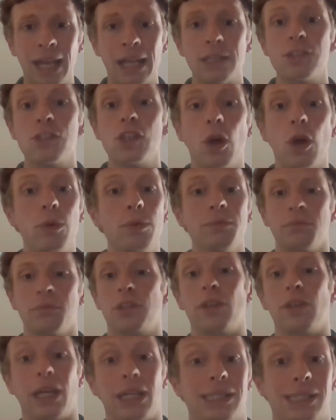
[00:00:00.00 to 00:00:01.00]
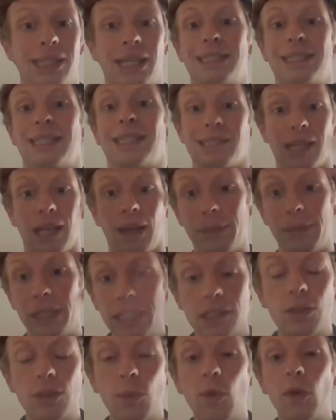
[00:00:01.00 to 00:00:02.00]
And so the United States hasn't come
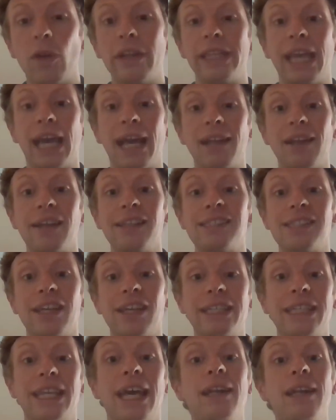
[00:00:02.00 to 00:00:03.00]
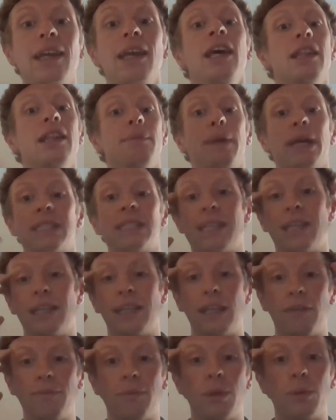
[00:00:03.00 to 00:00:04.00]
into the war on the Allied side yet. The Mexican
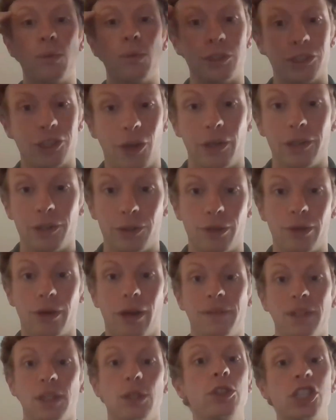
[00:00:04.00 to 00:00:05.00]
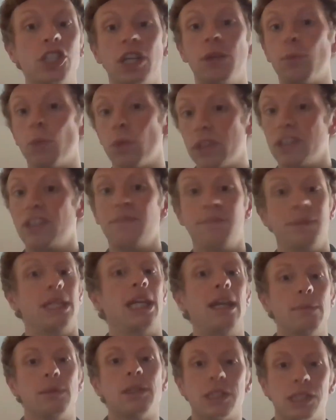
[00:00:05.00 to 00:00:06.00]
government was going through a revolution. It wouldn't have been
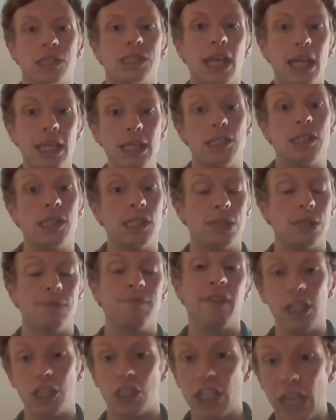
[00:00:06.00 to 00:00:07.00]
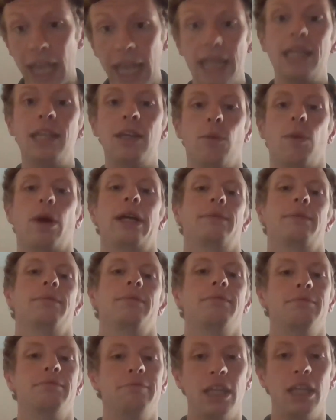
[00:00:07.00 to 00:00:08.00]
able to stage this invasion anyway,
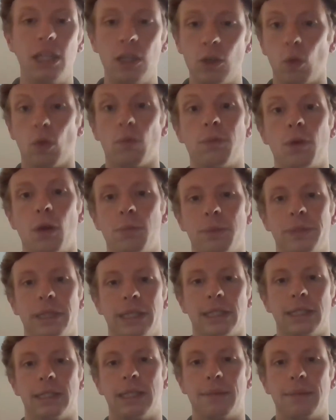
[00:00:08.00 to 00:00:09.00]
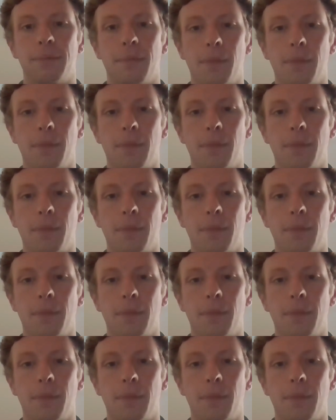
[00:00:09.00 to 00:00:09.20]
in all probability.